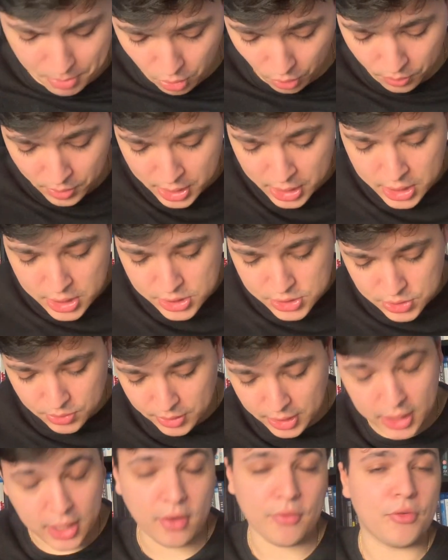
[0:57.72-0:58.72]
all. So we're
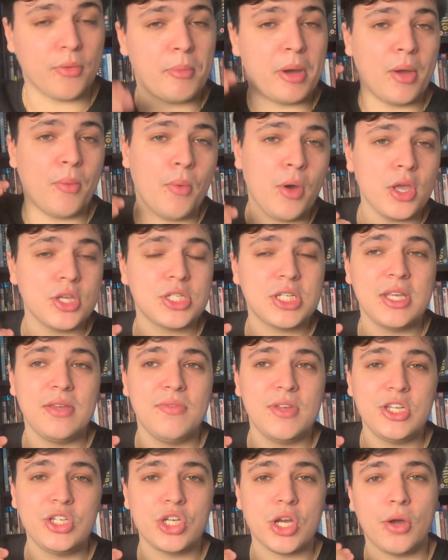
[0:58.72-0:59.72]
going to go from my worst
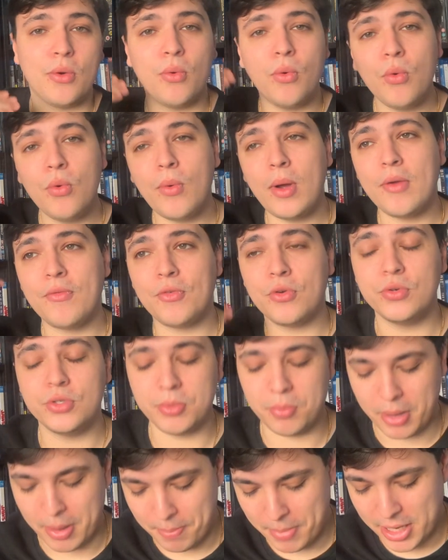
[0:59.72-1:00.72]
TV show all the way through to
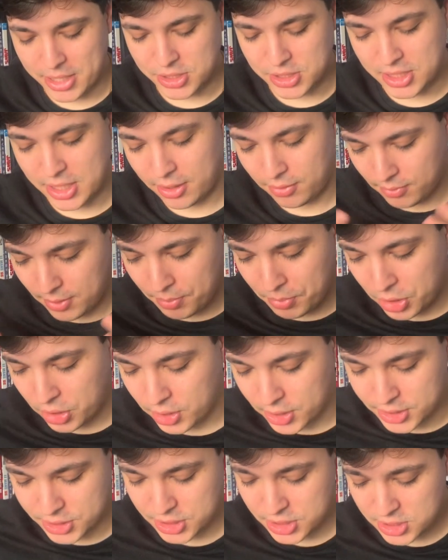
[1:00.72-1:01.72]
my best. Now, remember,
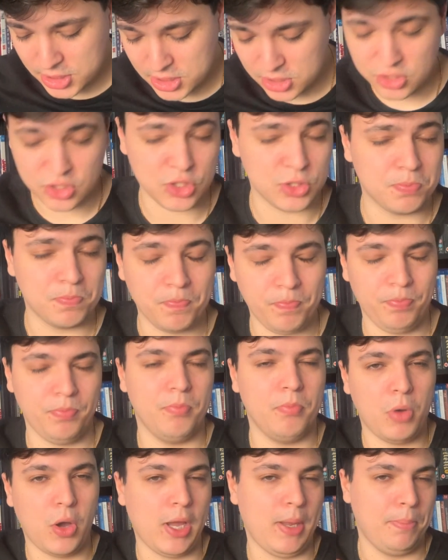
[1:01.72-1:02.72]
guys, this is just
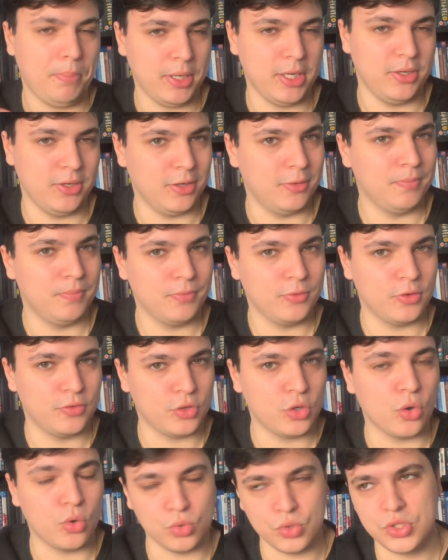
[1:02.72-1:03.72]
my opinion, of
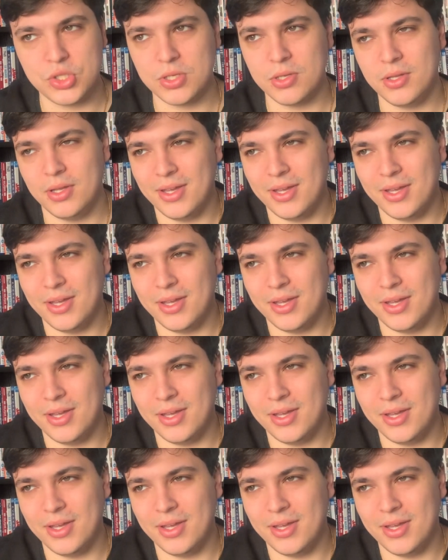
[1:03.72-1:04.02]
course.